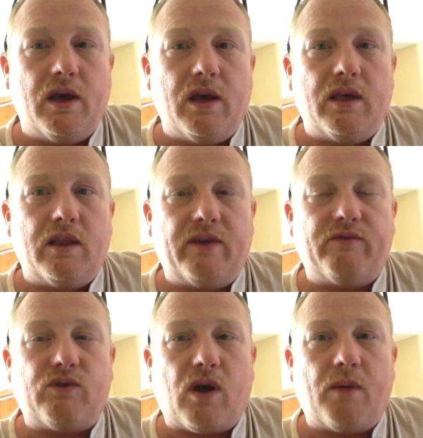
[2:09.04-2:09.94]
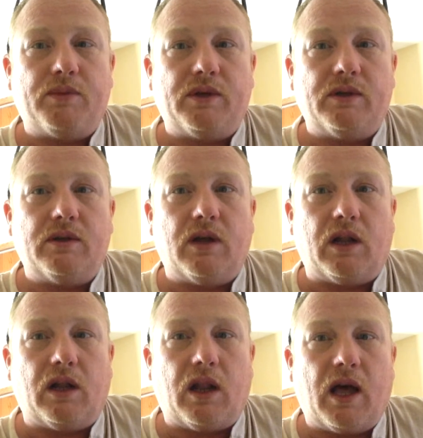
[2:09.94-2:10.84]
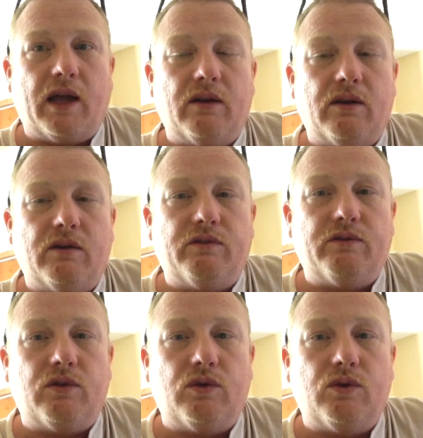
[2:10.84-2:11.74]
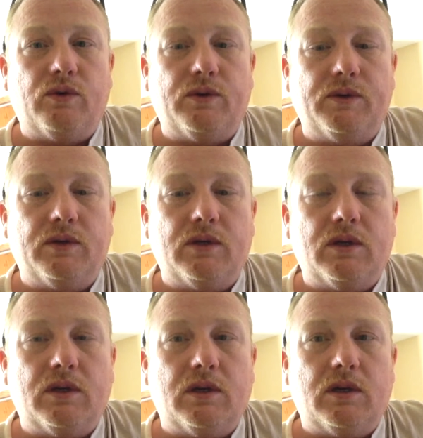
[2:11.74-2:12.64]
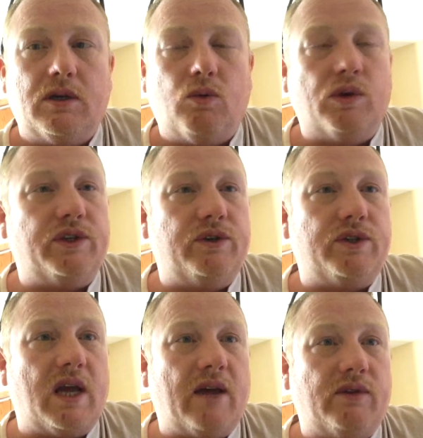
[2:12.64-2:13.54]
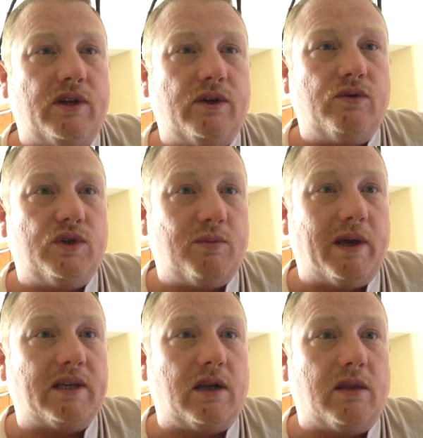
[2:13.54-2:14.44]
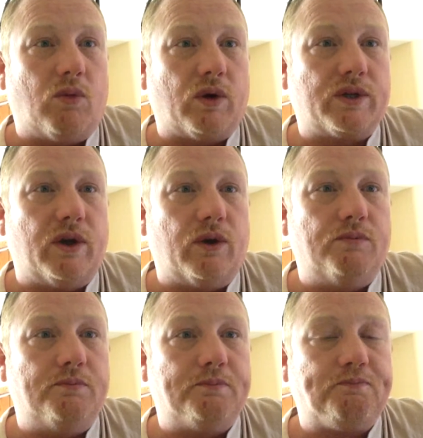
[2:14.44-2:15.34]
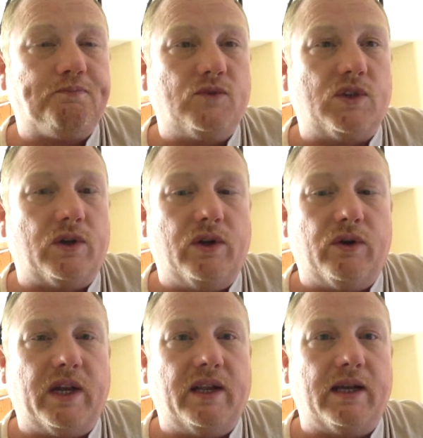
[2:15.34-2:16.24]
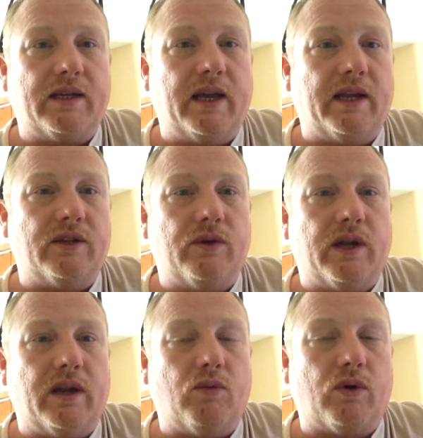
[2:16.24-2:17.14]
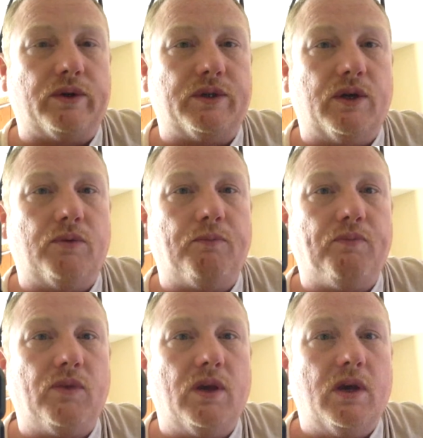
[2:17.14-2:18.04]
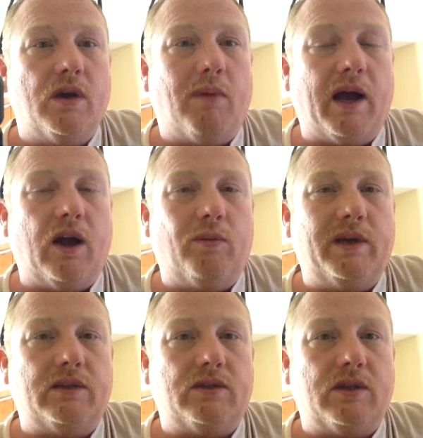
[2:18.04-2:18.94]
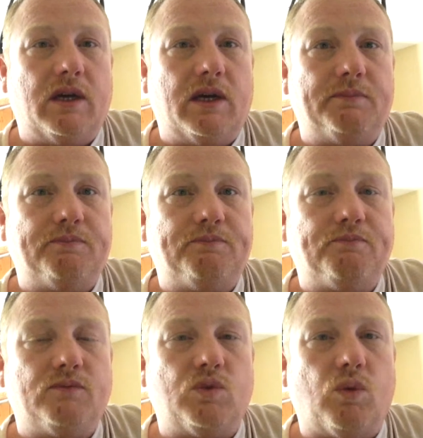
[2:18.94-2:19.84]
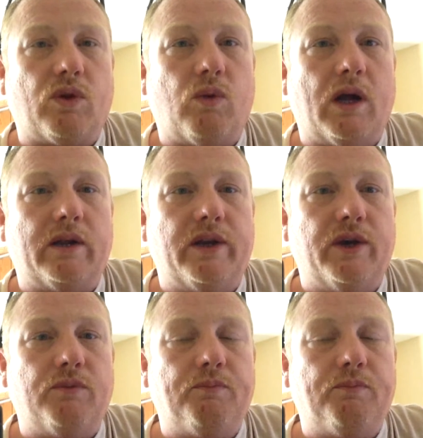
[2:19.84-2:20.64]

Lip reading: they've dropped a lot of what you used to have to do, which is basically the Morse code, so you don't need that to get into it anymore. So by all means, it's worthwhile to do.